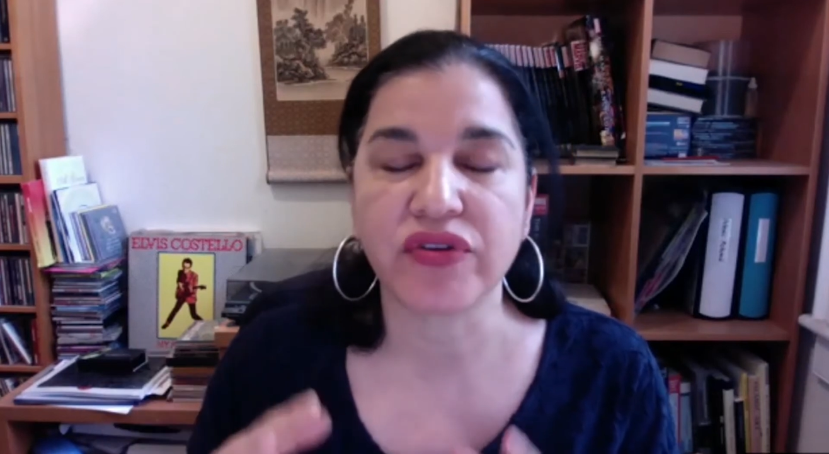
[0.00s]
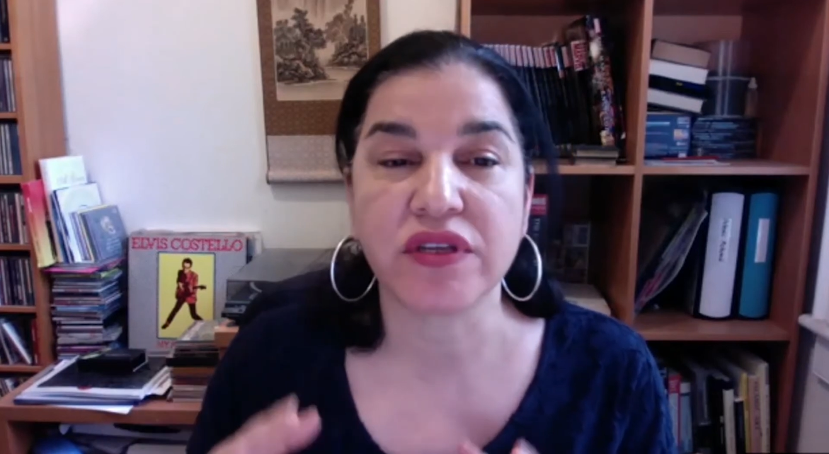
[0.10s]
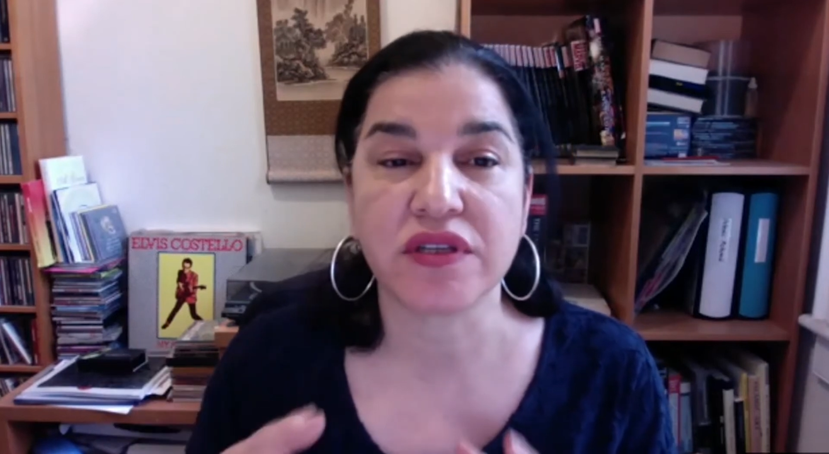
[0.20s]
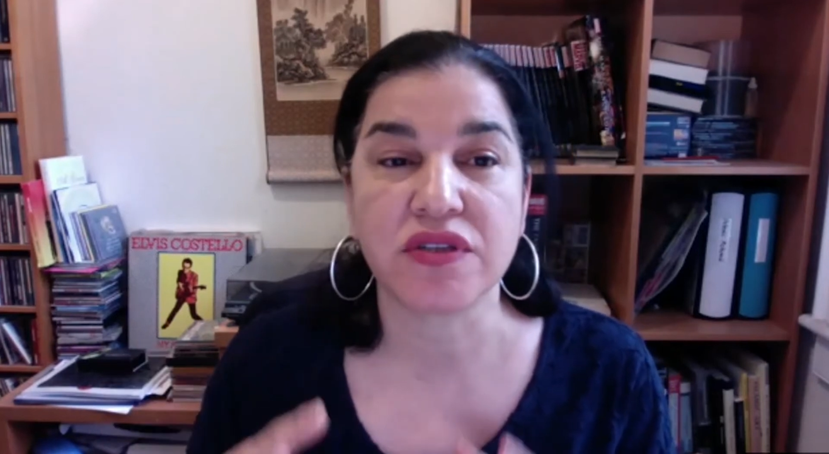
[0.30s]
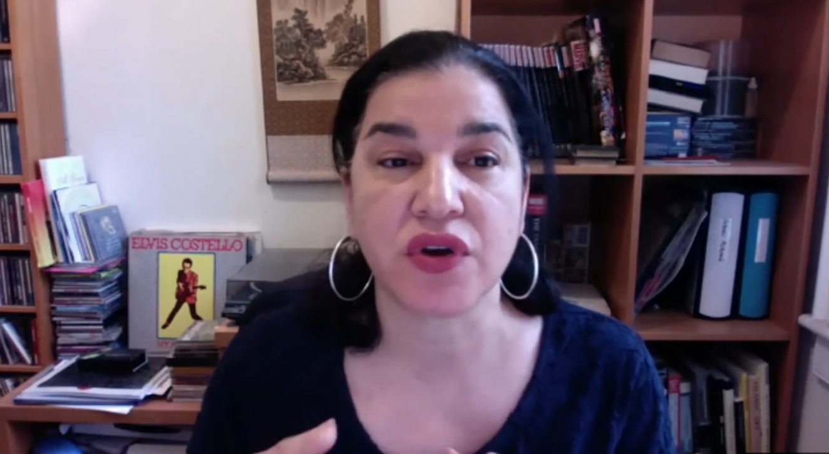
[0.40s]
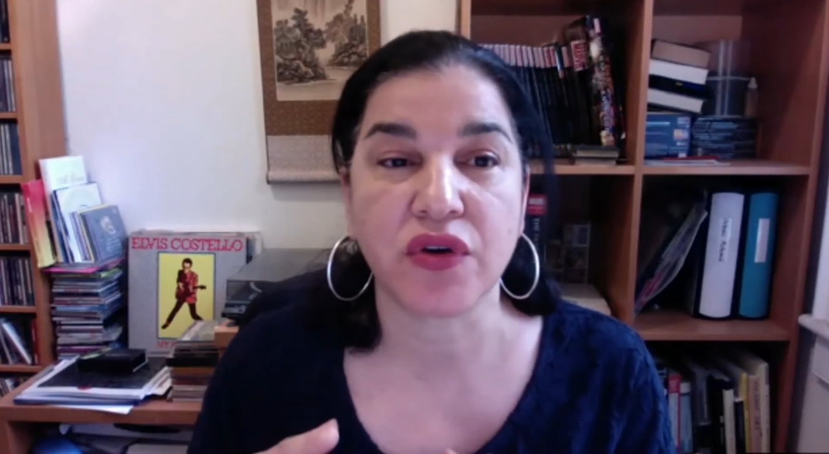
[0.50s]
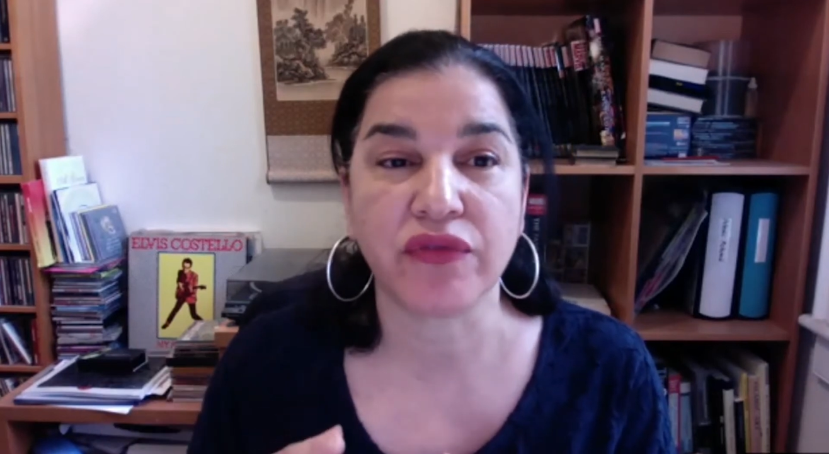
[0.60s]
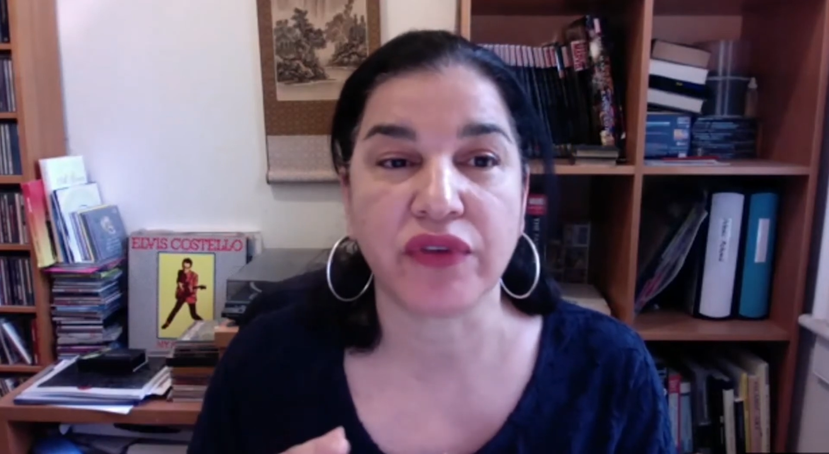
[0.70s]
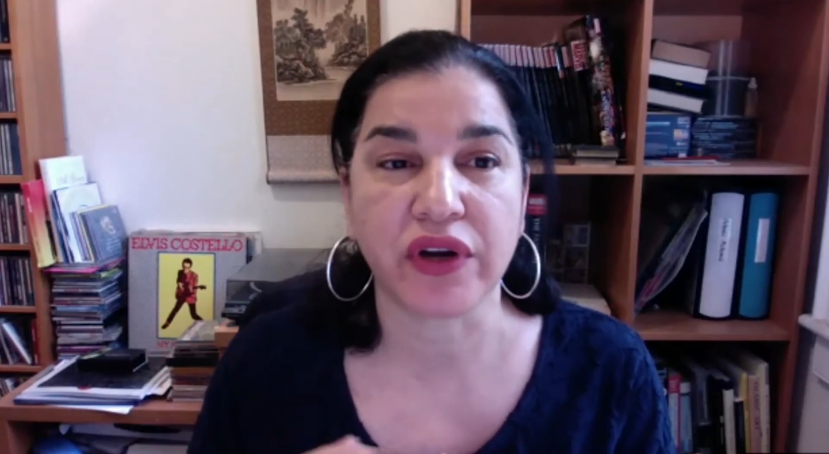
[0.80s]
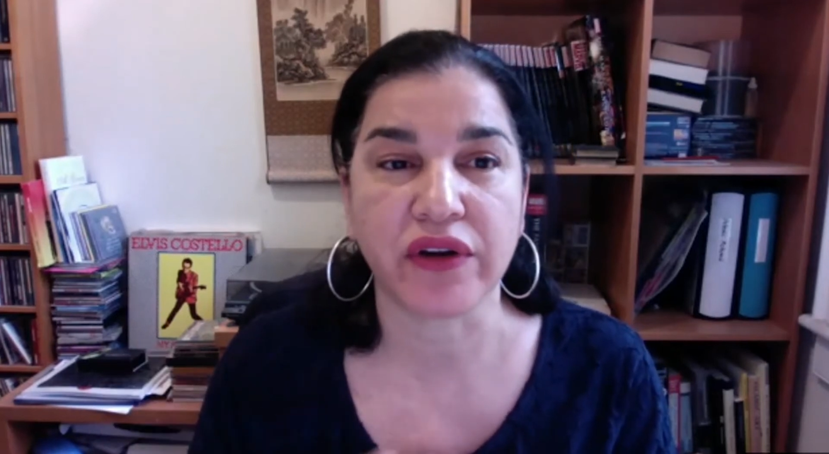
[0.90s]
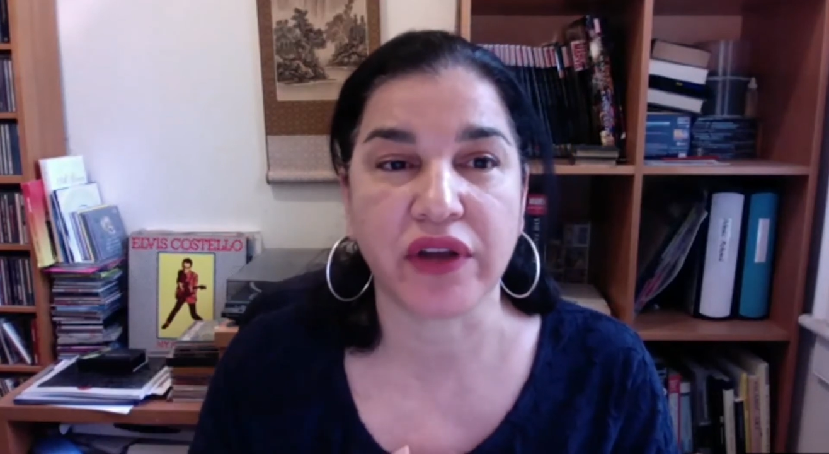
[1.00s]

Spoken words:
this is over?